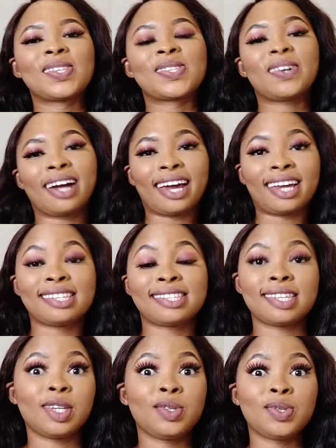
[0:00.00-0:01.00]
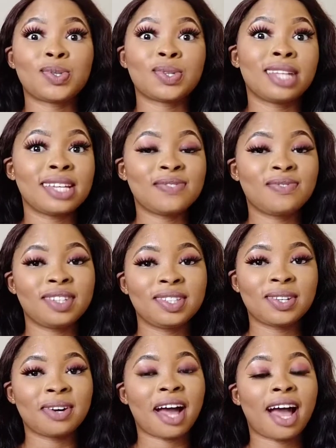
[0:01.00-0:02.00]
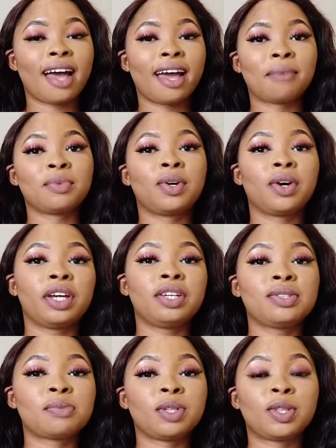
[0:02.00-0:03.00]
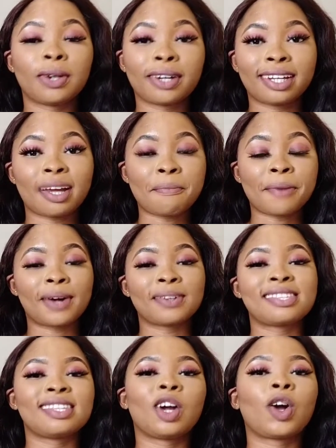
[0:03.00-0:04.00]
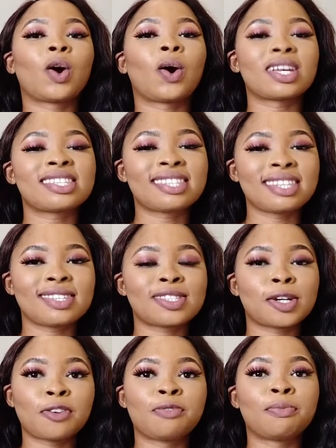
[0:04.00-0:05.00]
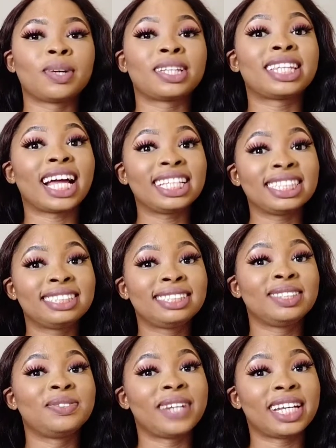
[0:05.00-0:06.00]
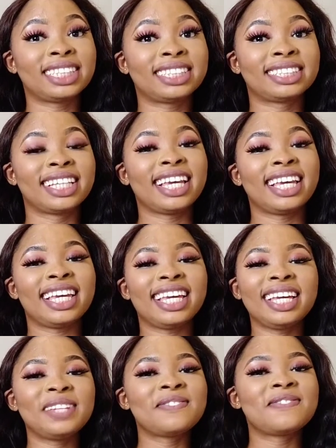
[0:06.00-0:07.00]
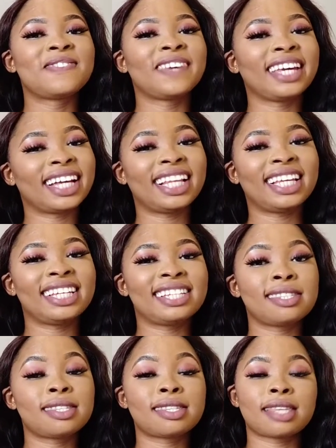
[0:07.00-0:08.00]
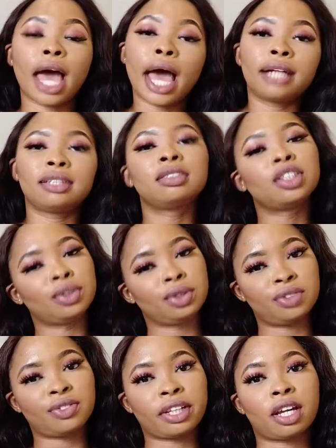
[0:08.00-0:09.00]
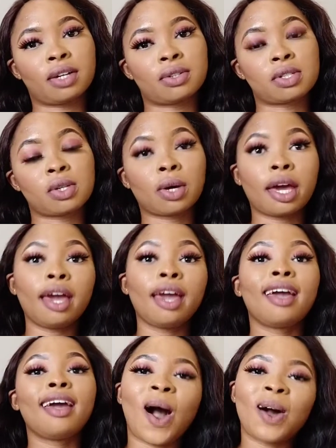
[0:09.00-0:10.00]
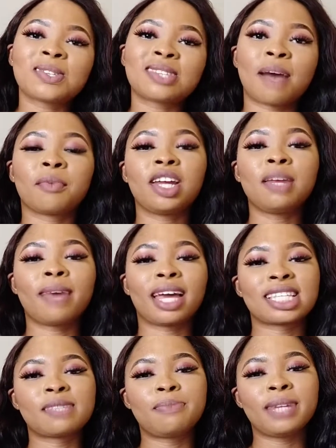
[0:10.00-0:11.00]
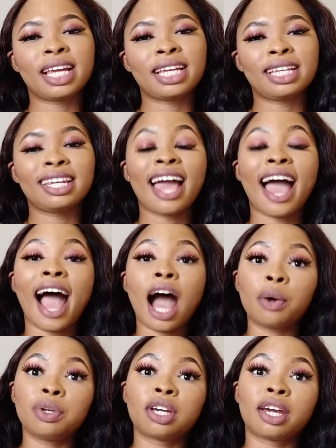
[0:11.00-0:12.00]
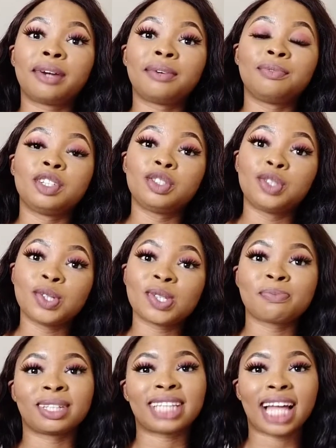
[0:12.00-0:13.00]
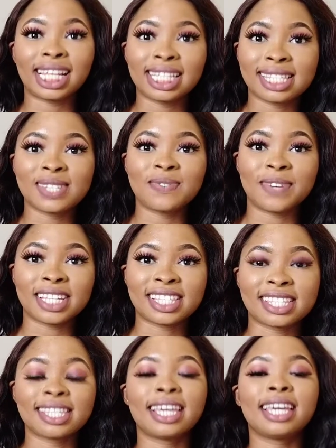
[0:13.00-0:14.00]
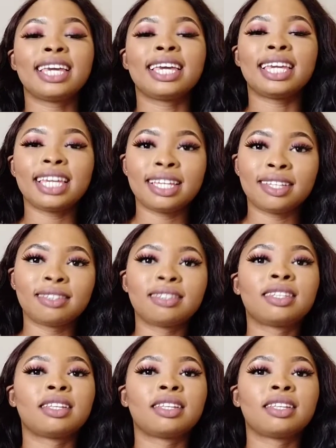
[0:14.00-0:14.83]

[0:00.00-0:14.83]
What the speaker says: So guys, in today's video I am going to be talking about the causes of mortality rates in fingerlings and juveniles. Okay, also I'm going to be explaining how you can reduce mortality rates in